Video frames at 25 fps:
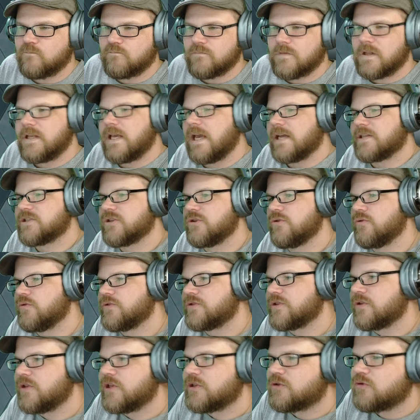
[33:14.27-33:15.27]
Yeah, so
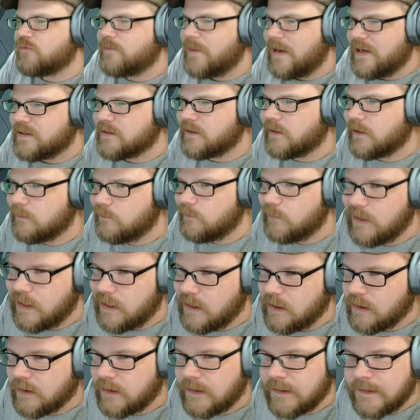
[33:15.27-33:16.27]
this would basically
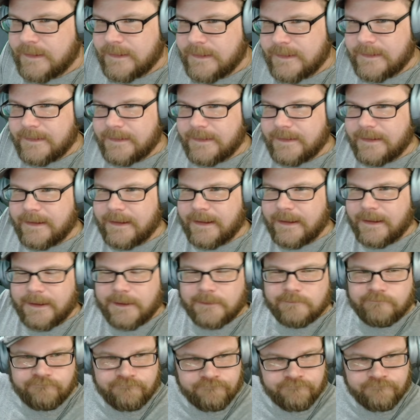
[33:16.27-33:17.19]
be a